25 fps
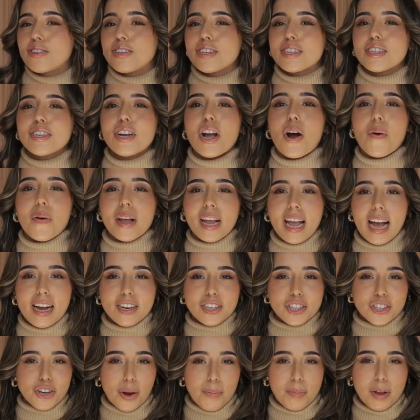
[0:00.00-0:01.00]
or just going
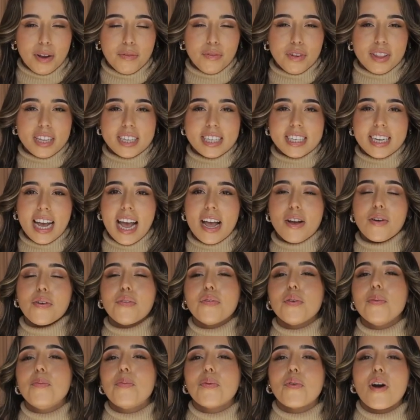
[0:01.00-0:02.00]
out shopping for the day or
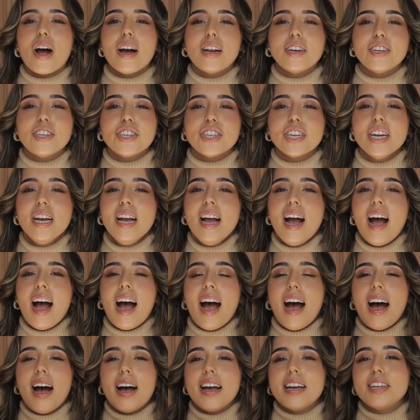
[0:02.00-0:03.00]
for brunch
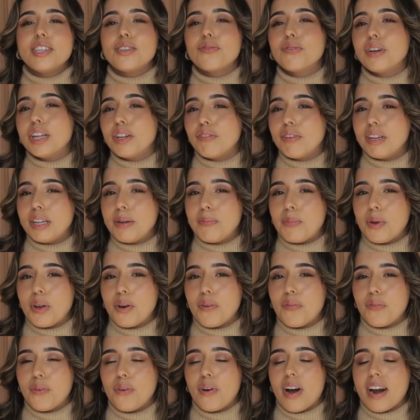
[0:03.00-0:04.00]
uh, it's really really
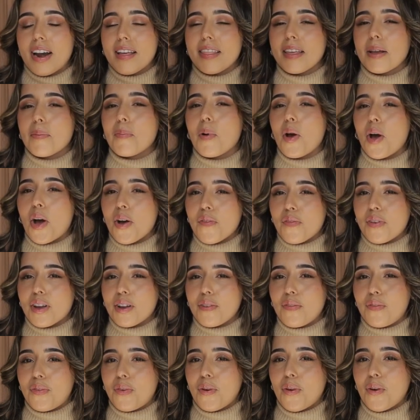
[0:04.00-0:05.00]
beautiful and I think
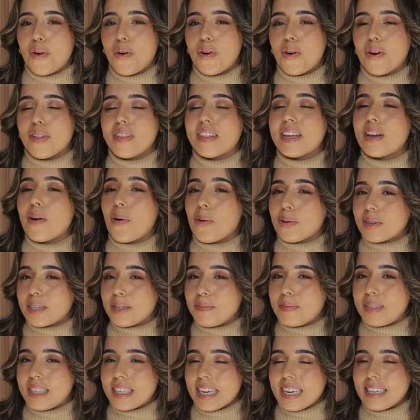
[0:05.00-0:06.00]
perfect for the
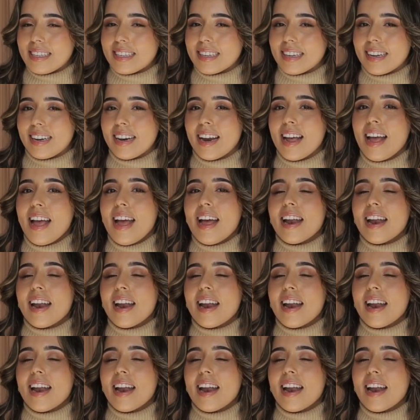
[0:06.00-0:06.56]
autumn season